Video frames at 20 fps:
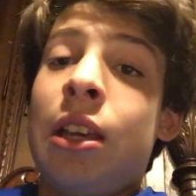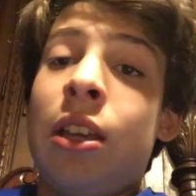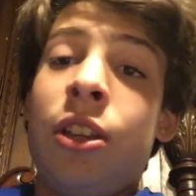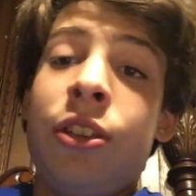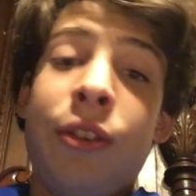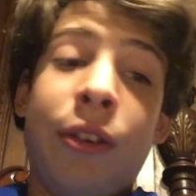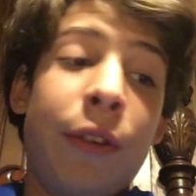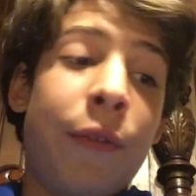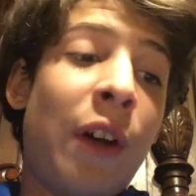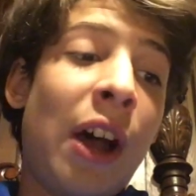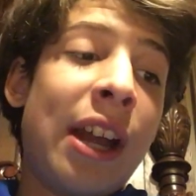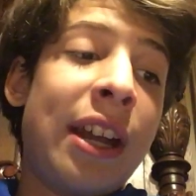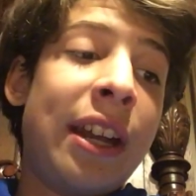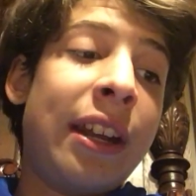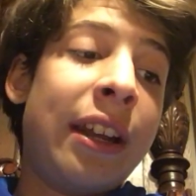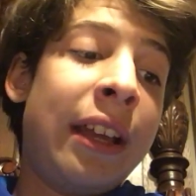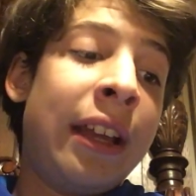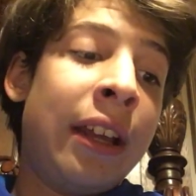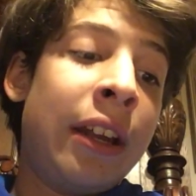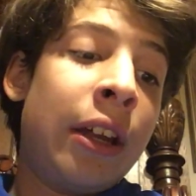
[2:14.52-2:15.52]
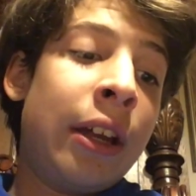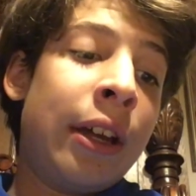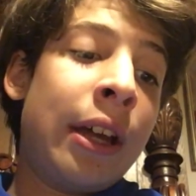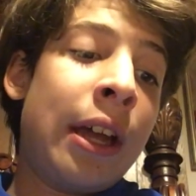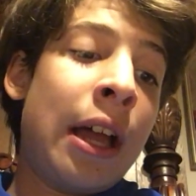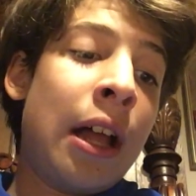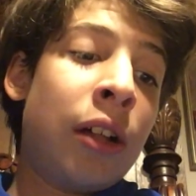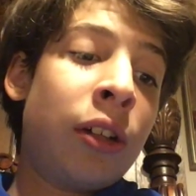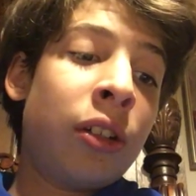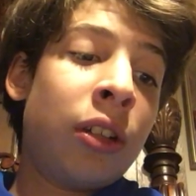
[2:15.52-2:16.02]
You can find it in
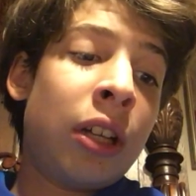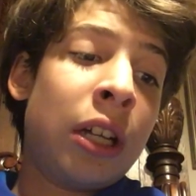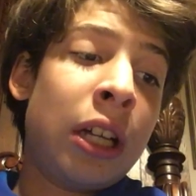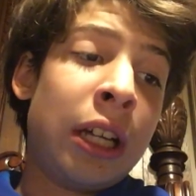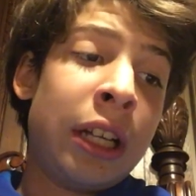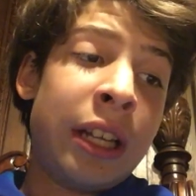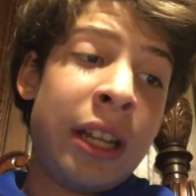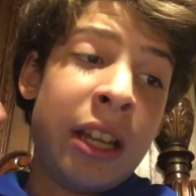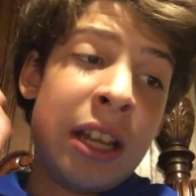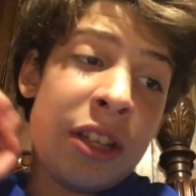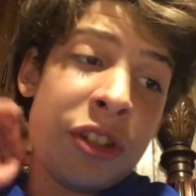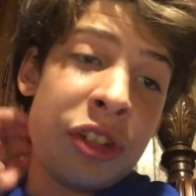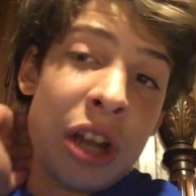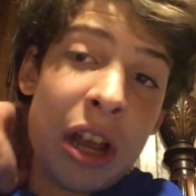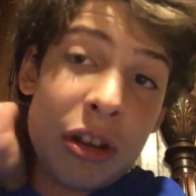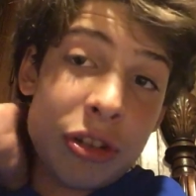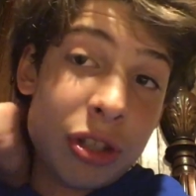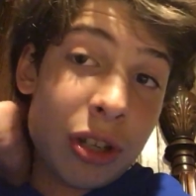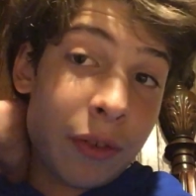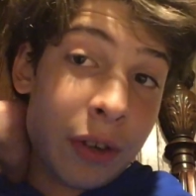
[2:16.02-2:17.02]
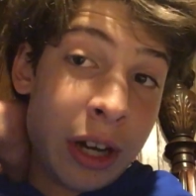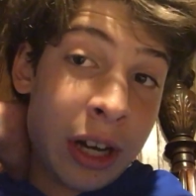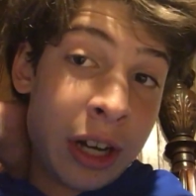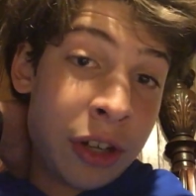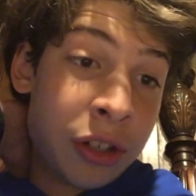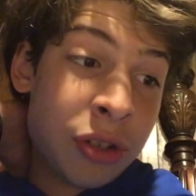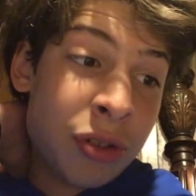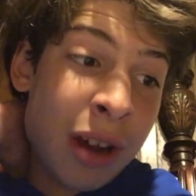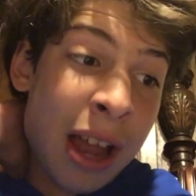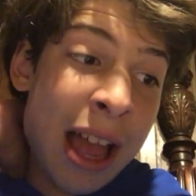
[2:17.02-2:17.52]
Shadows over
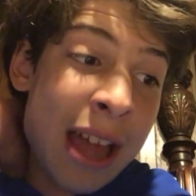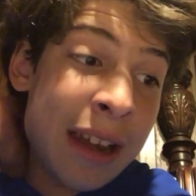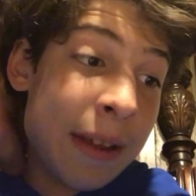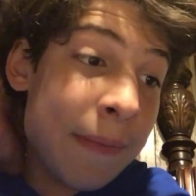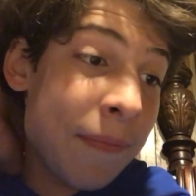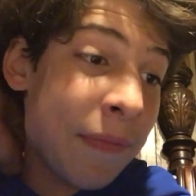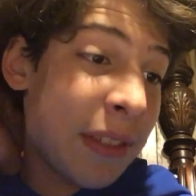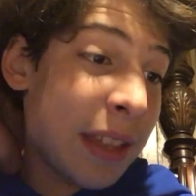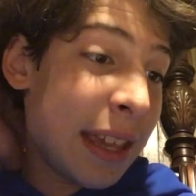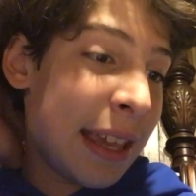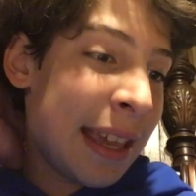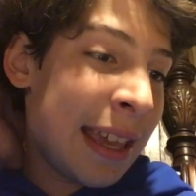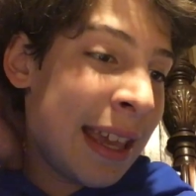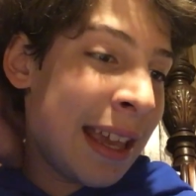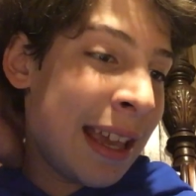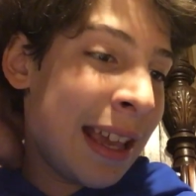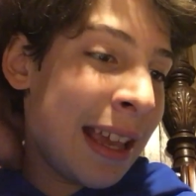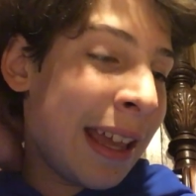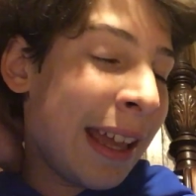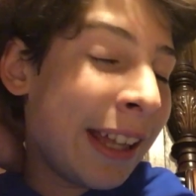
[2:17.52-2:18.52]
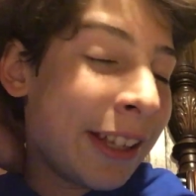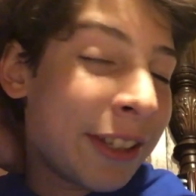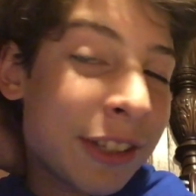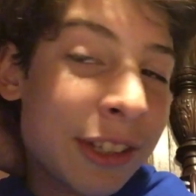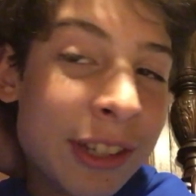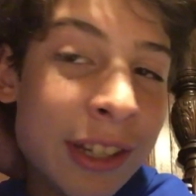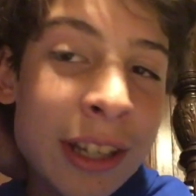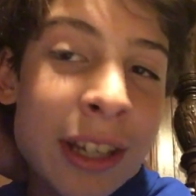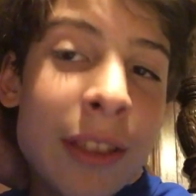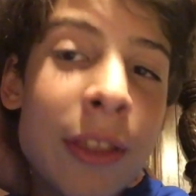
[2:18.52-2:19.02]
Innistrad.
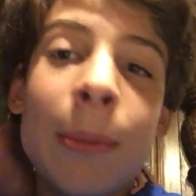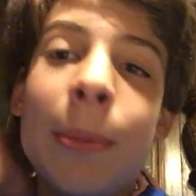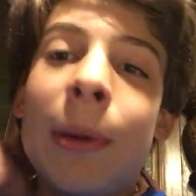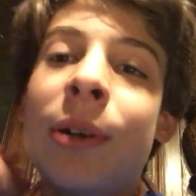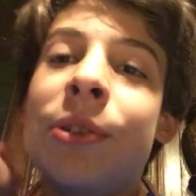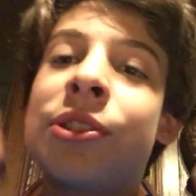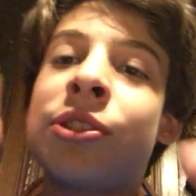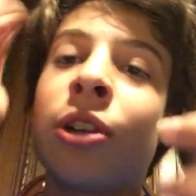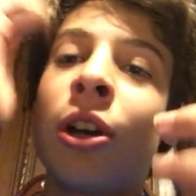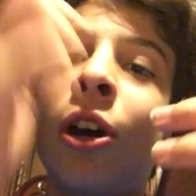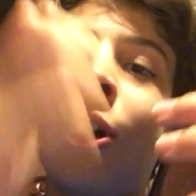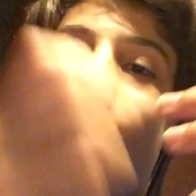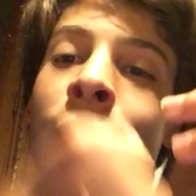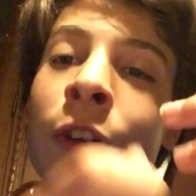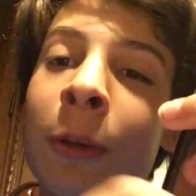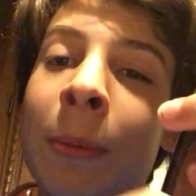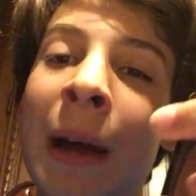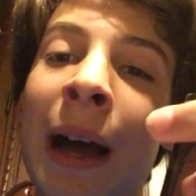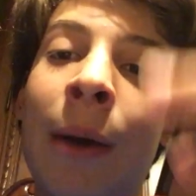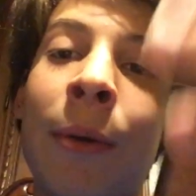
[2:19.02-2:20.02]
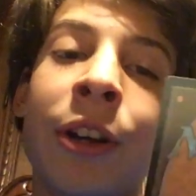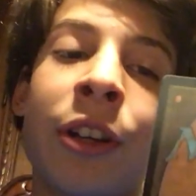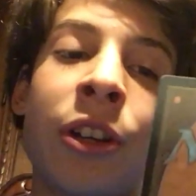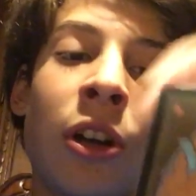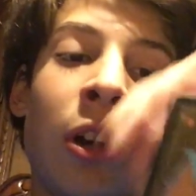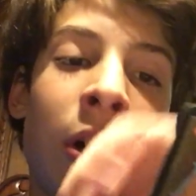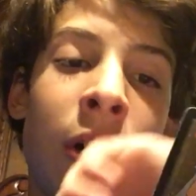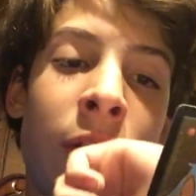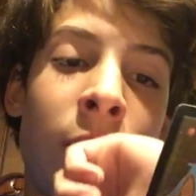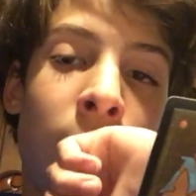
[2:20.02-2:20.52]
It's the most overpowered
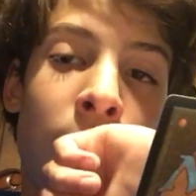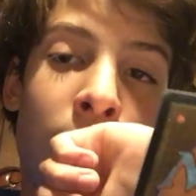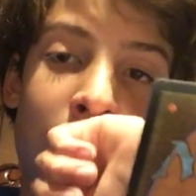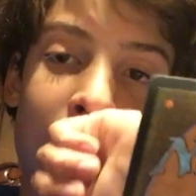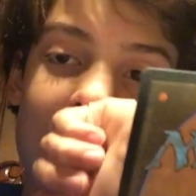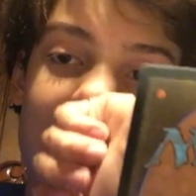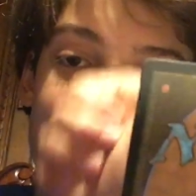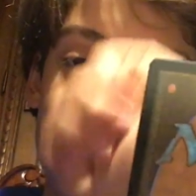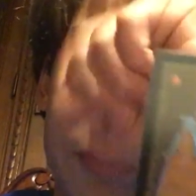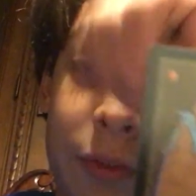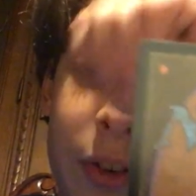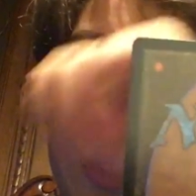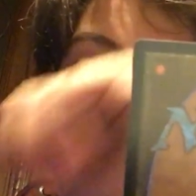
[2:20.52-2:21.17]
card in the world for